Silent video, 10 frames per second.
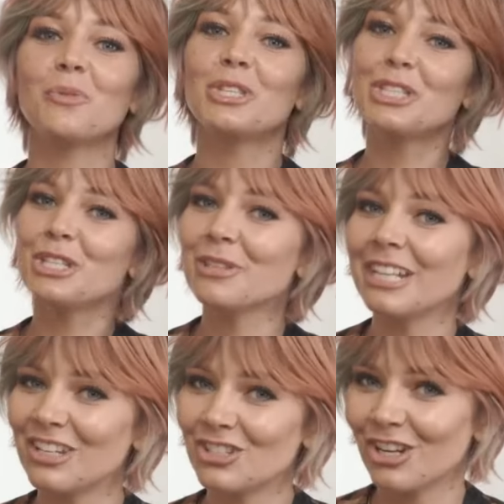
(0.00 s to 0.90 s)
the two that
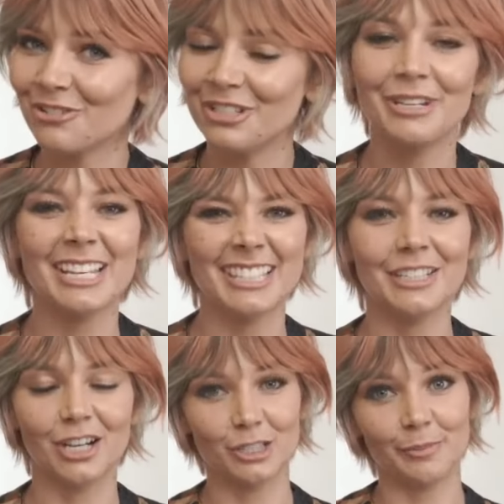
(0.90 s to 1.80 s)
I showed you, yes, I
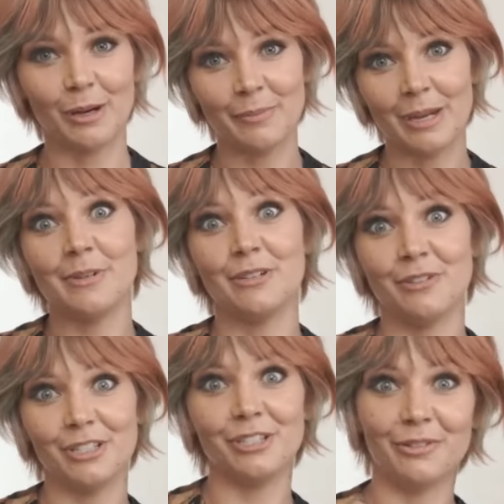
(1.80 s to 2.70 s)
talked about maybe you
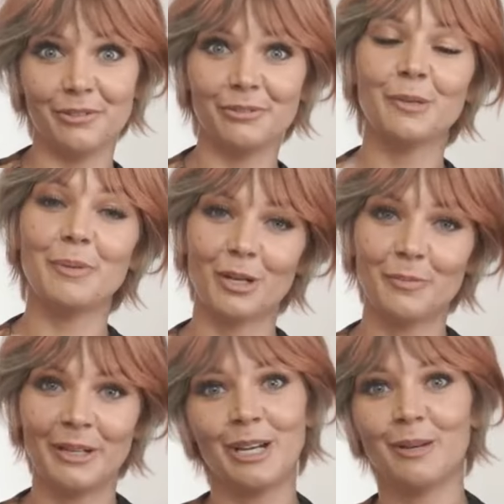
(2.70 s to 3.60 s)
could do the bigger
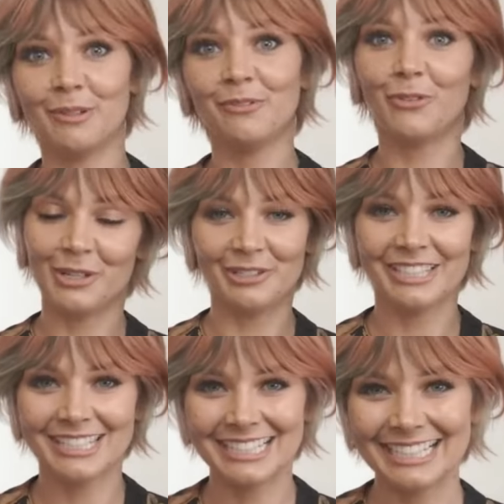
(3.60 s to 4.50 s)
pickup and foils
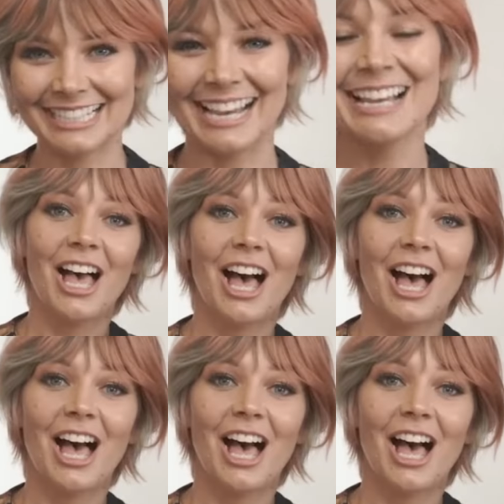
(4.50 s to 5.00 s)
and things like that.